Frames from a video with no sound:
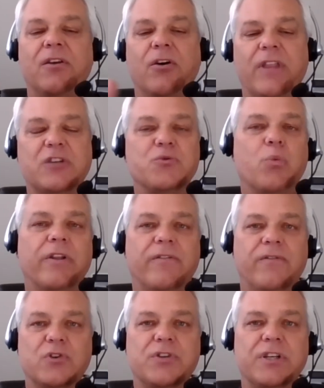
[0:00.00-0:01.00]
So that's one of
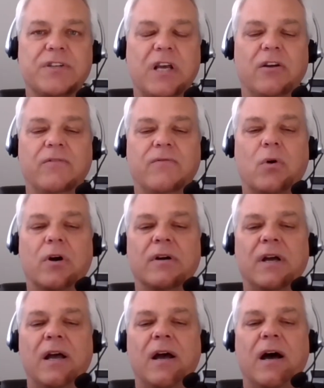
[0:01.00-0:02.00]
the first things I look for.
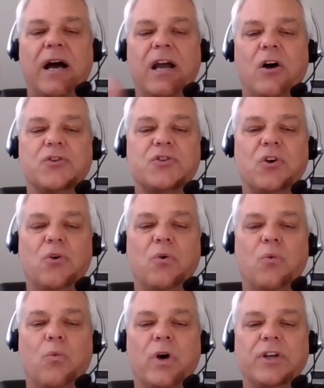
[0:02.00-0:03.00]
I also
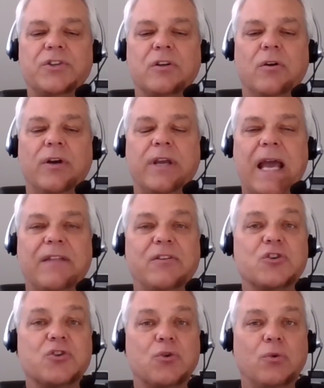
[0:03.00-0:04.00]
want to look at
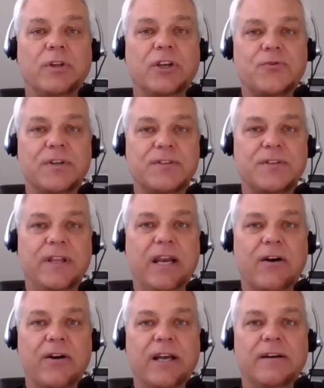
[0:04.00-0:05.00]
the school districts in the
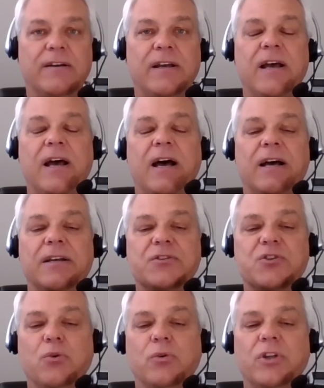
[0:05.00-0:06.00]
area.
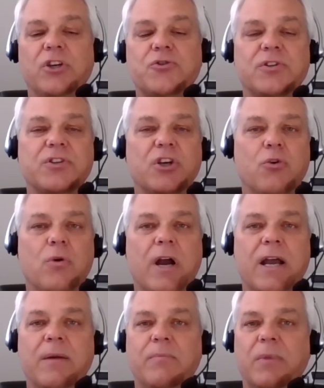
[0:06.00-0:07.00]
School districts and
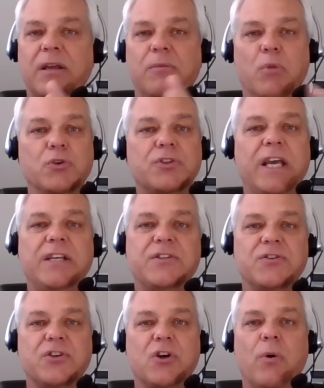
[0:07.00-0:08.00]
crime in most
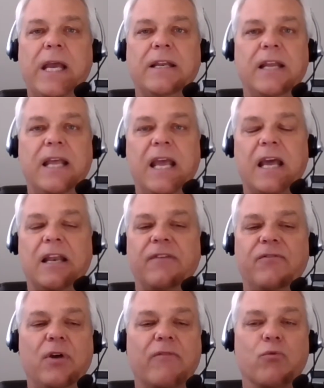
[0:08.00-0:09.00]
cases go hand in hand.
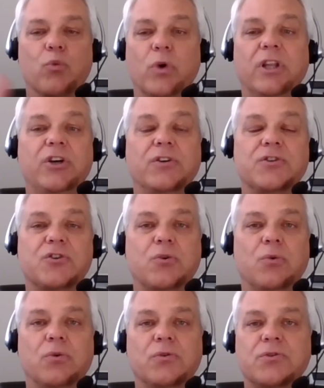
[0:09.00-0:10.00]
If you have really good
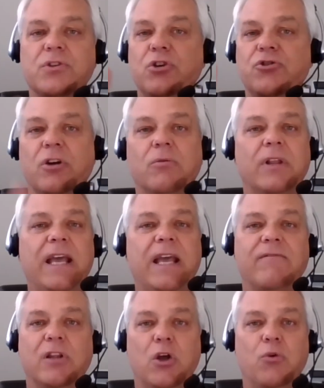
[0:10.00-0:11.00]
schools, you generally
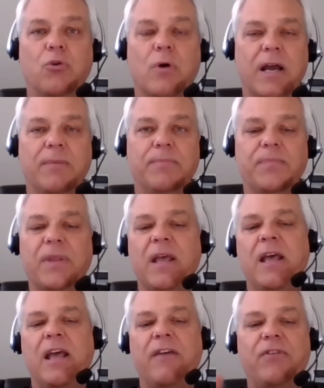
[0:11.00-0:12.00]
have low crime.
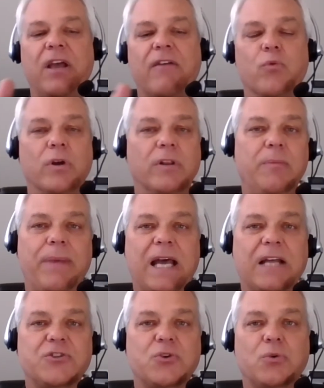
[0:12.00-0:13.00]
If you have really
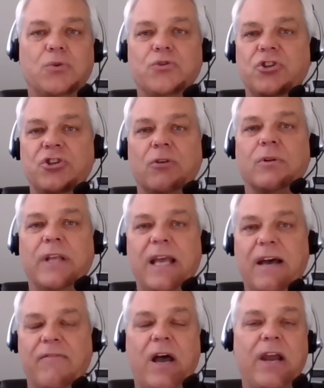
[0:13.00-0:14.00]
bad schools, you generally
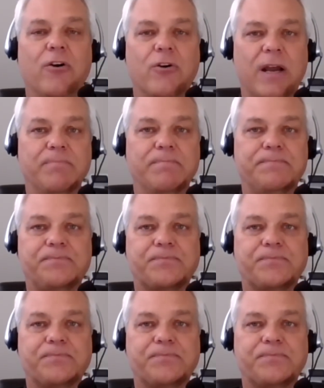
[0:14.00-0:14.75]
have higher crime.